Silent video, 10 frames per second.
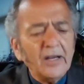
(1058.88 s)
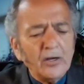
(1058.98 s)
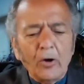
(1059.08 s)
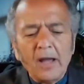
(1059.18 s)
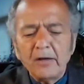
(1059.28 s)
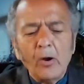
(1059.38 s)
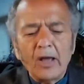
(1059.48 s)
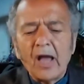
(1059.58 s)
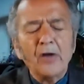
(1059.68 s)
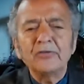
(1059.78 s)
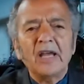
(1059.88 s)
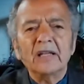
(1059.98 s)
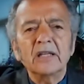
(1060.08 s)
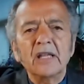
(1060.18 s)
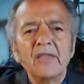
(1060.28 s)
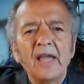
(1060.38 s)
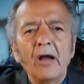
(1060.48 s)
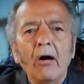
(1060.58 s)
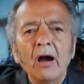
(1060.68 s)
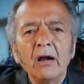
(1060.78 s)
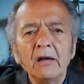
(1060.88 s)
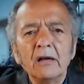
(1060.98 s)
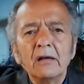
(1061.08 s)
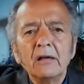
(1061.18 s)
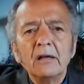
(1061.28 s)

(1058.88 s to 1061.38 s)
I know how deadly they are.